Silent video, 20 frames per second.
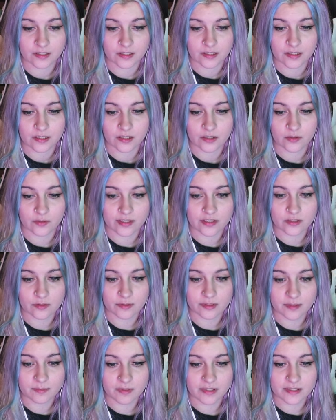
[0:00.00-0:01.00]
Oh, I don't want
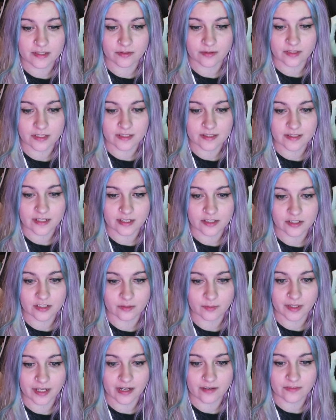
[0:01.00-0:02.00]
to pencil this, actually.
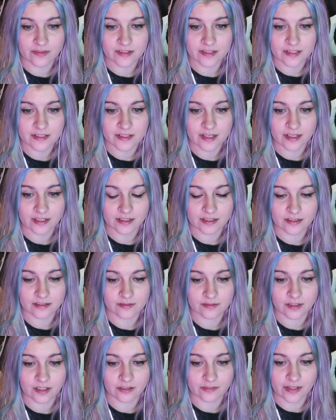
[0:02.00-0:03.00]
We have this set
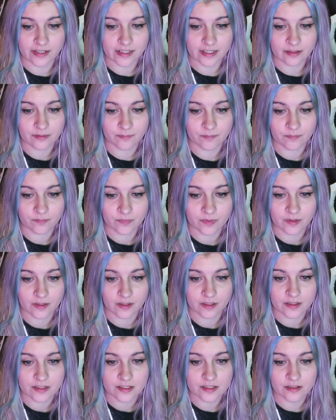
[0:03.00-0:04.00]
already.
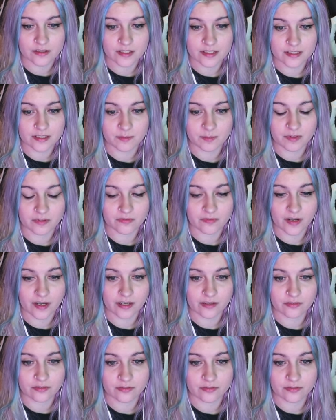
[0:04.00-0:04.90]
So this could be 5.